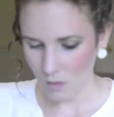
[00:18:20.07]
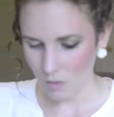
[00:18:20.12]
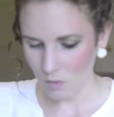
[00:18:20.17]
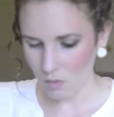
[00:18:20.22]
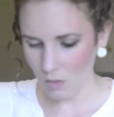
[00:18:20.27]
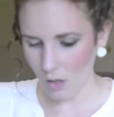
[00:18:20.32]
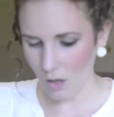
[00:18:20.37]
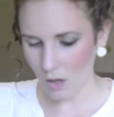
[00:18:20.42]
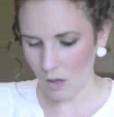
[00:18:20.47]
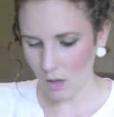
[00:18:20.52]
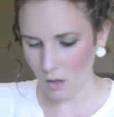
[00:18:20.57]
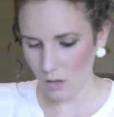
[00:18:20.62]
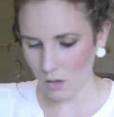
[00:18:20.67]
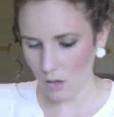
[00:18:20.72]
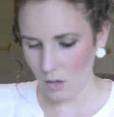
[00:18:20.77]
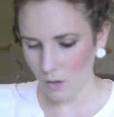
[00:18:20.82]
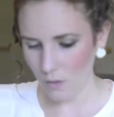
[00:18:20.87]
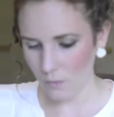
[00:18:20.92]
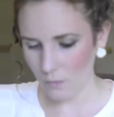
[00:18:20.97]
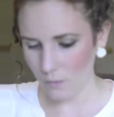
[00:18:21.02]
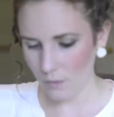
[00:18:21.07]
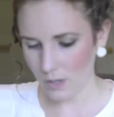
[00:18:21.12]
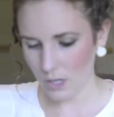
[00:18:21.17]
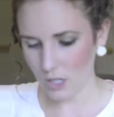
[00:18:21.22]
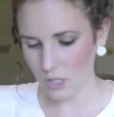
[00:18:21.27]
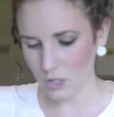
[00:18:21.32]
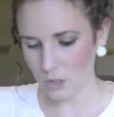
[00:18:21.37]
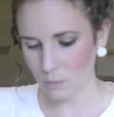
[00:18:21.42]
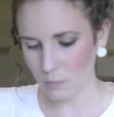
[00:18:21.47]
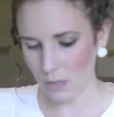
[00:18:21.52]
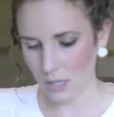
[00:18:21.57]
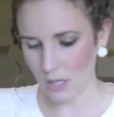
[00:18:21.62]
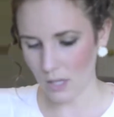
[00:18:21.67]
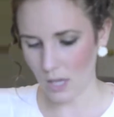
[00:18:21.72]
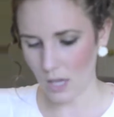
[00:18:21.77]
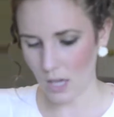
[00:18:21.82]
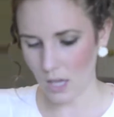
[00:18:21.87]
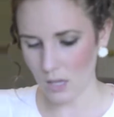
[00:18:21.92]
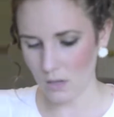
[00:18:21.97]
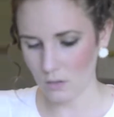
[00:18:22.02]
Long Finish by
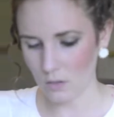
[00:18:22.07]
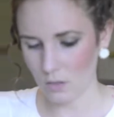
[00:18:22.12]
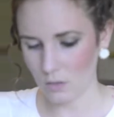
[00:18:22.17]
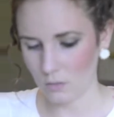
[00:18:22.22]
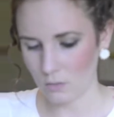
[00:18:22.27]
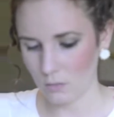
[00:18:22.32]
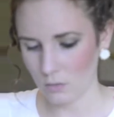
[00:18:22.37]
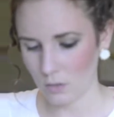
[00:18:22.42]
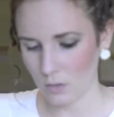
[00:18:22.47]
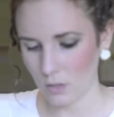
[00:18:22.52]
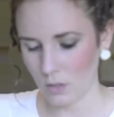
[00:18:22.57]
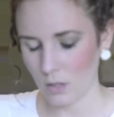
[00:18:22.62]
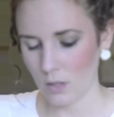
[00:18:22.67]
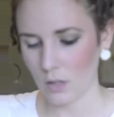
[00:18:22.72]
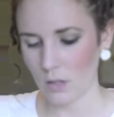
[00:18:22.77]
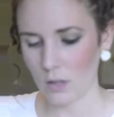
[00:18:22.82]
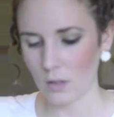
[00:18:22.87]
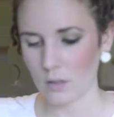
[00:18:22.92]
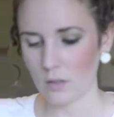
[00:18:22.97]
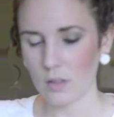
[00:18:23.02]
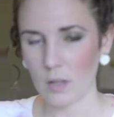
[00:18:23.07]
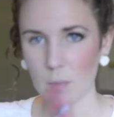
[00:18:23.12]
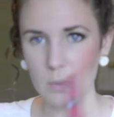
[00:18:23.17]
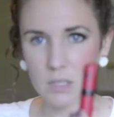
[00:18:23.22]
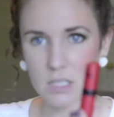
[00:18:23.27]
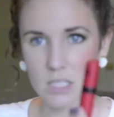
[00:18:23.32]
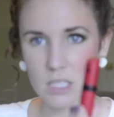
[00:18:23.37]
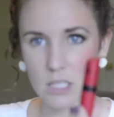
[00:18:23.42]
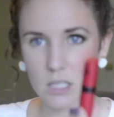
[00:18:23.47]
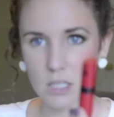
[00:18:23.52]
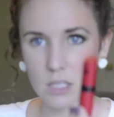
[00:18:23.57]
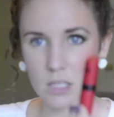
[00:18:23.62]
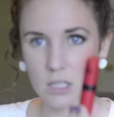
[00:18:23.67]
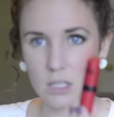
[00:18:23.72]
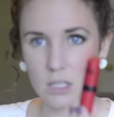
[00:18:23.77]
Kate lipstick.